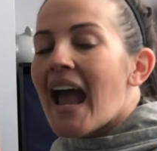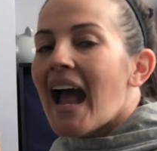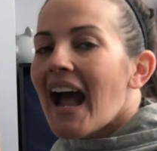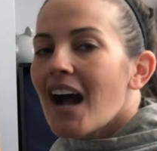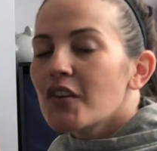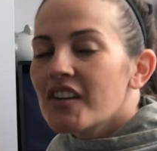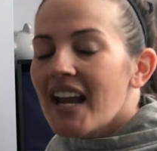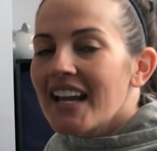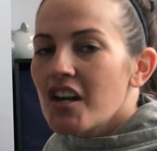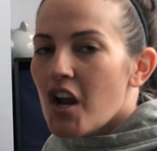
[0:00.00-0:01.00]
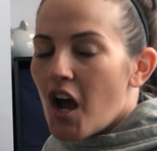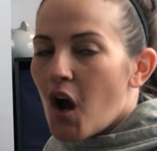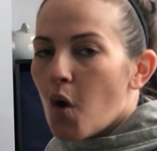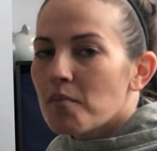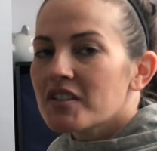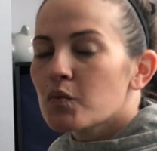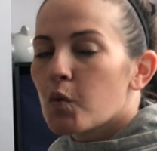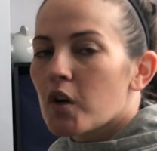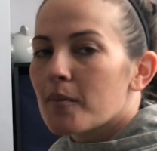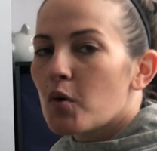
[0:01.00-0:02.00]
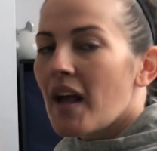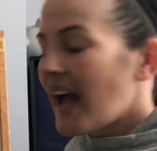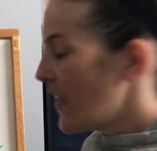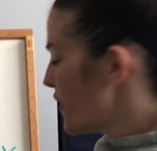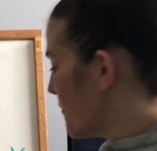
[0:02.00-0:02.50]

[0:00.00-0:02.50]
How did I know Miss Warble had